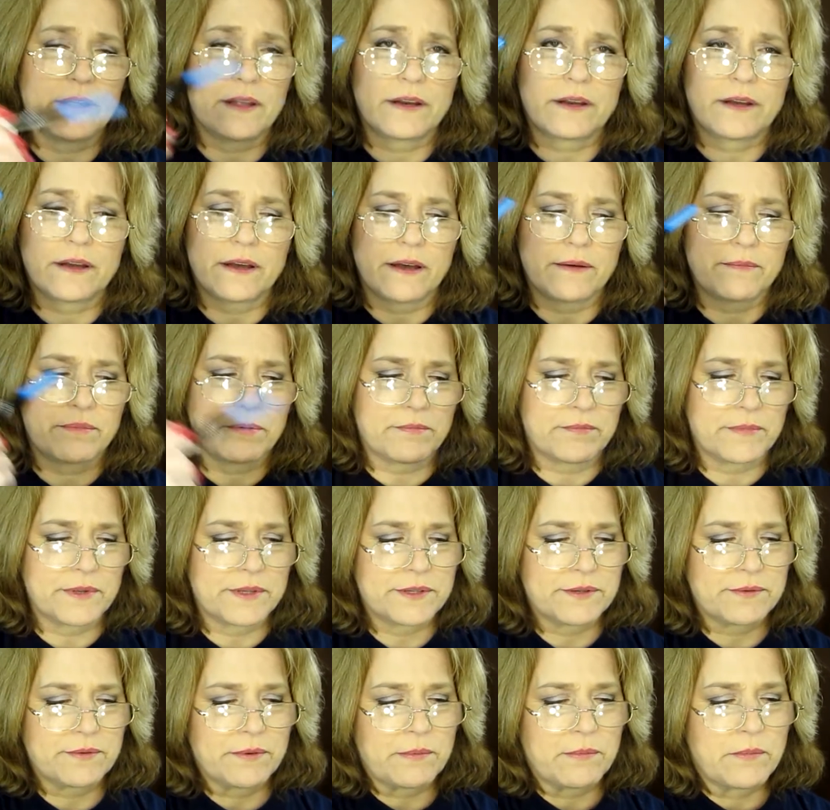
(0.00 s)
a lot of
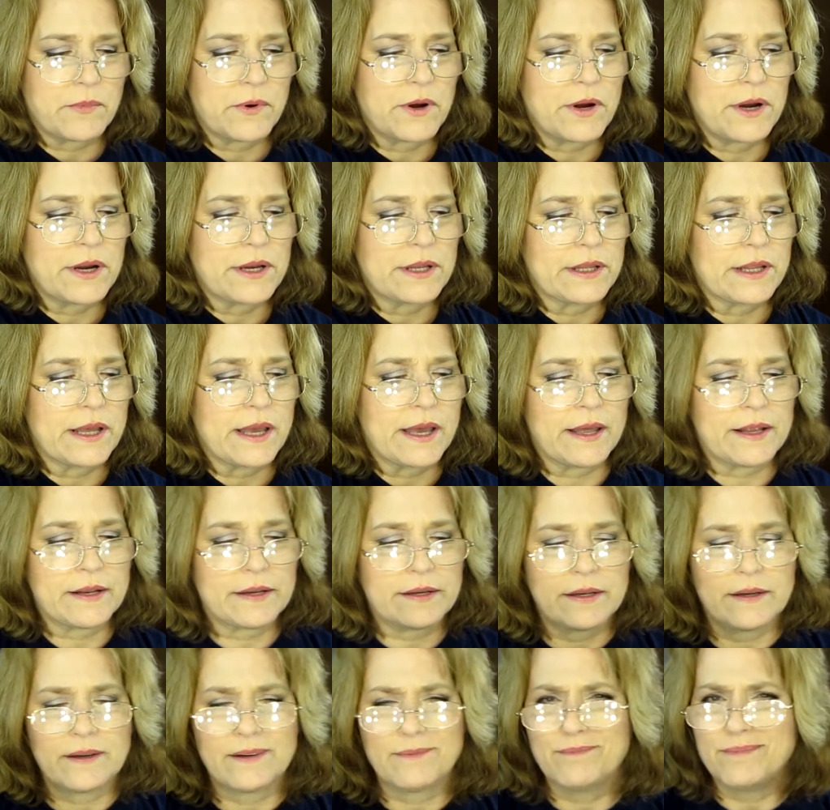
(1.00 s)
compliments when wearing that.
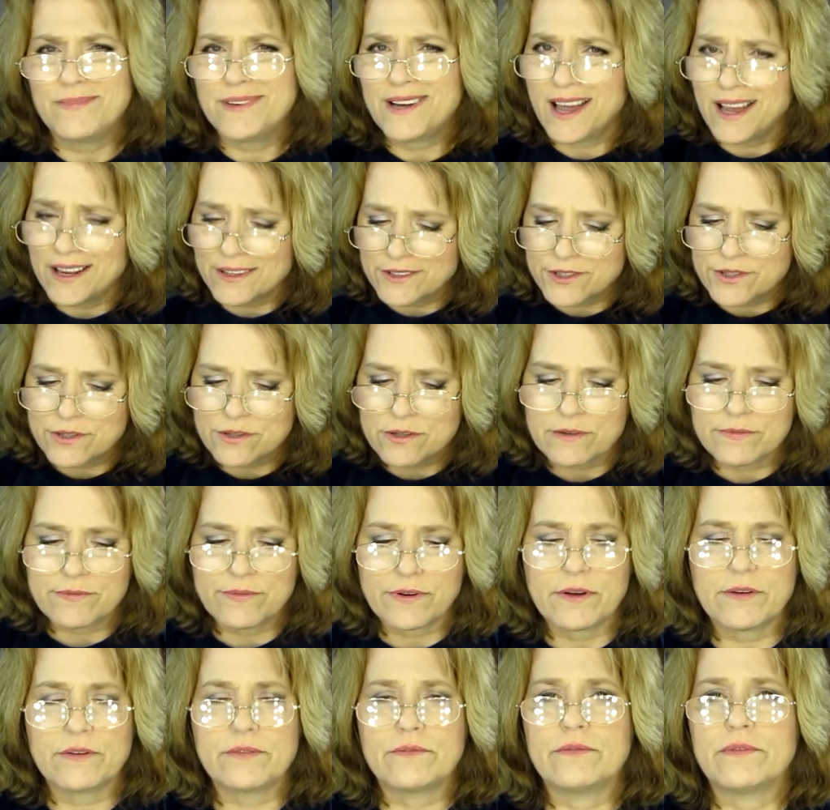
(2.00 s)
Not sure
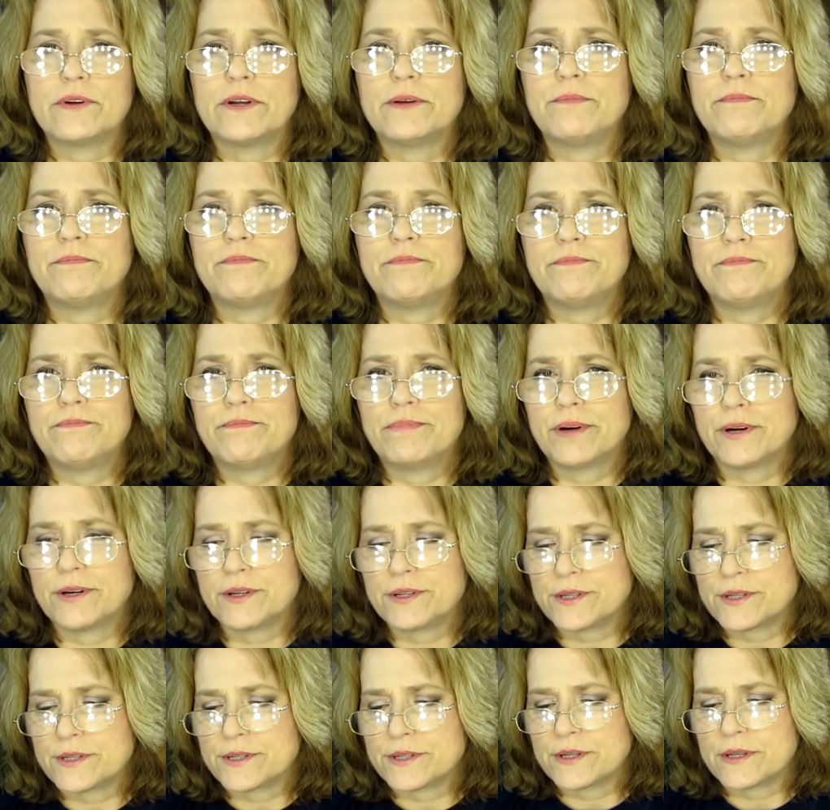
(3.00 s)
if I would
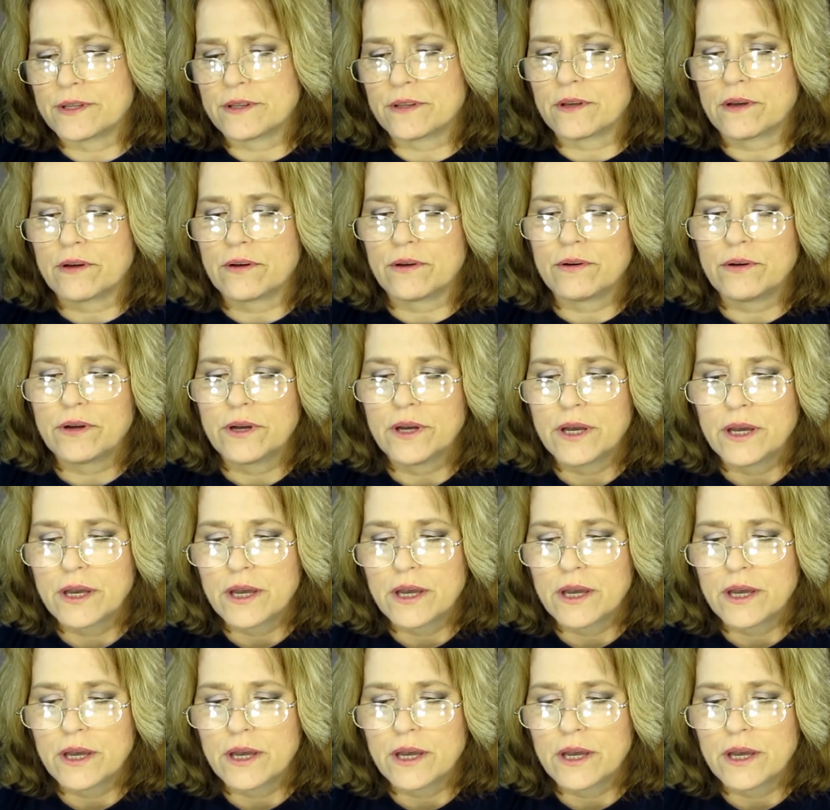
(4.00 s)
repurchase it though.